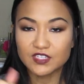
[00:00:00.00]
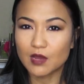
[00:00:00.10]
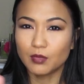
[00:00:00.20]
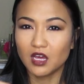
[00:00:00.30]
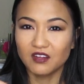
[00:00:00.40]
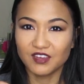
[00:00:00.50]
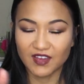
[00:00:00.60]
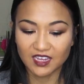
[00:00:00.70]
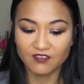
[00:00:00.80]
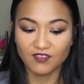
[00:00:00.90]
it down below if
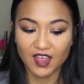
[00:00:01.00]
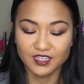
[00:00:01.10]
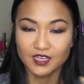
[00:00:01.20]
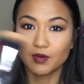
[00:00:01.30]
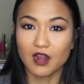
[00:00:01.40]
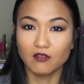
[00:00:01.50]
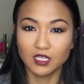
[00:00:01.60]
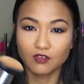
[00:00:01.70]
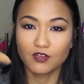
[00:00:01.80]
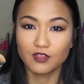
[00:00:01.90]
I can find it, but I'll
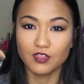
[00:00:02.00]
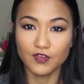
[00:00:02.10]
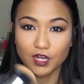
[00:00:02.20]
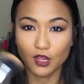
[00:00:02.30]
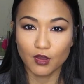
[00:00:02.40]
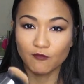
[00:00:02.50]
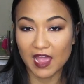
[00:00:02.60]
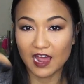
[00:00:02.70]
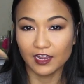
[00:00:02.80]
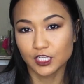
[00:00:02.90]
leave the video of my
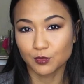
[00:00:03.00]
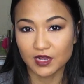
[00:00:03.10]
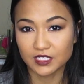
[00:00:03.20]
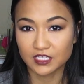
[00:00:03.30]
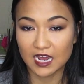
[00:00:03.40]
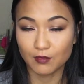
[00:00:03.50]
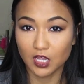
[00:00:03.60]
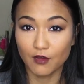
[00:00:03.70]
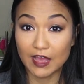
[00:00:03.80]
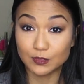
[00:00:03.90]
AliExpress down
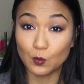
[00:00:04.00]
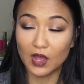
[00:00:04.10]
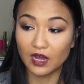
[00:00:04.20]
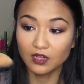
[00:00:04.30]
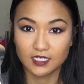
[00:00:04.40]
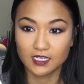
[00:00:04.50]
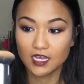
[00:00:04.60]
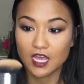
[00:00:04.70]
below as well.